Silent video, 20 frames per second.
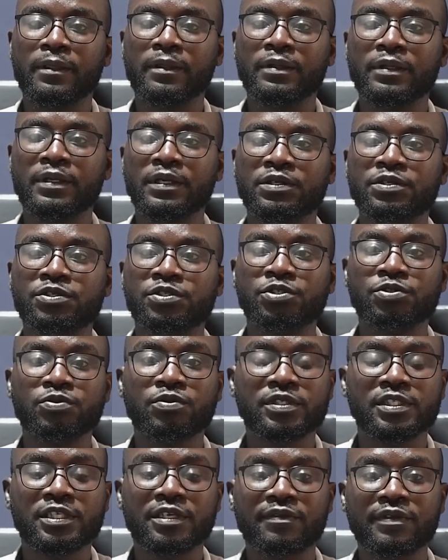on
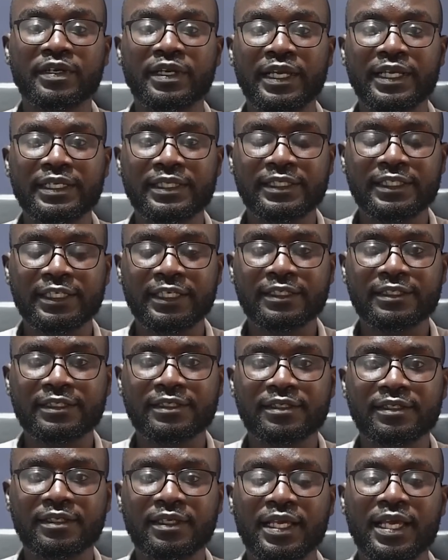0786
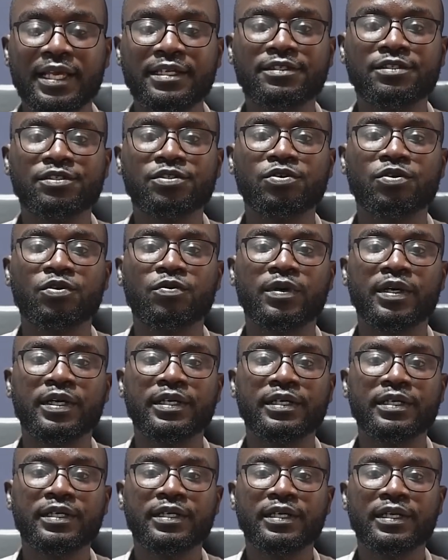
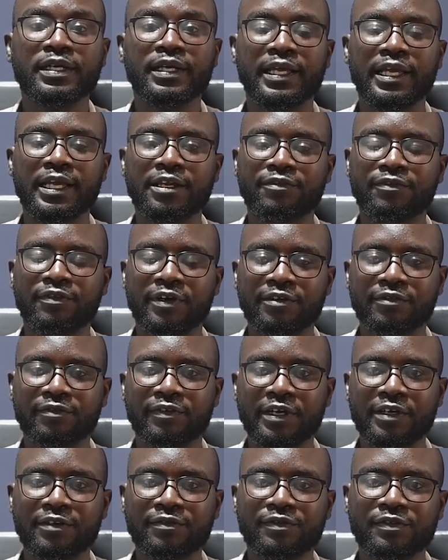801
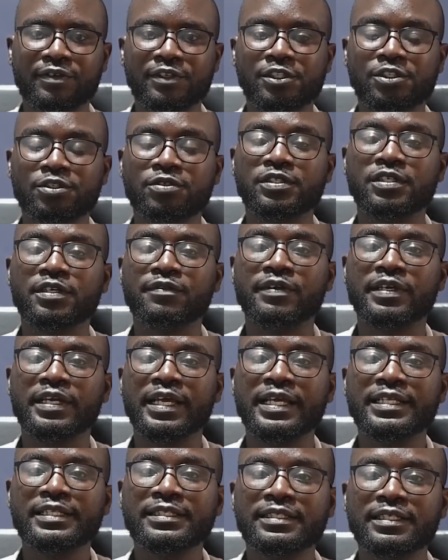855.
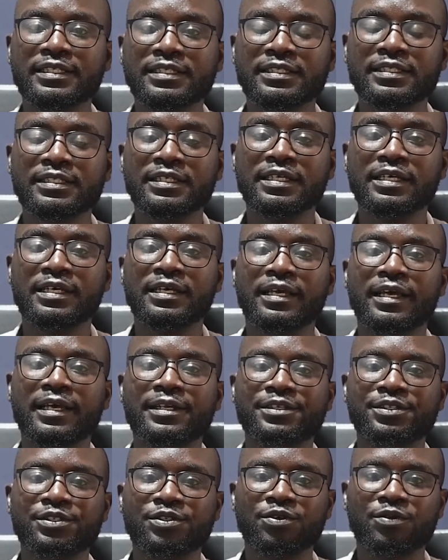0786
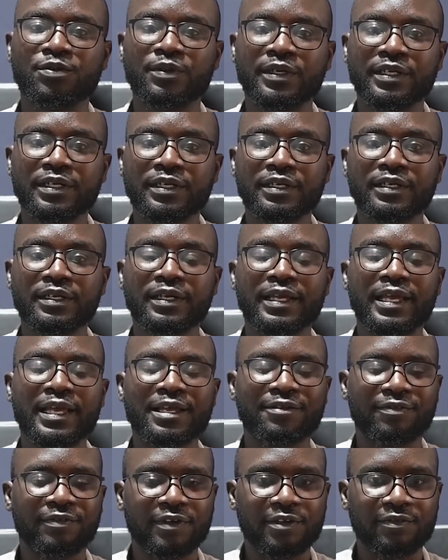801
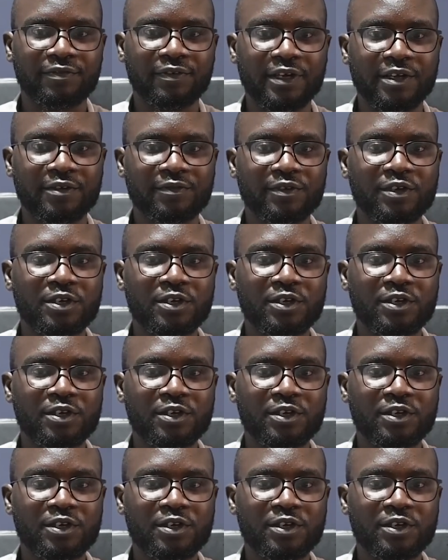855.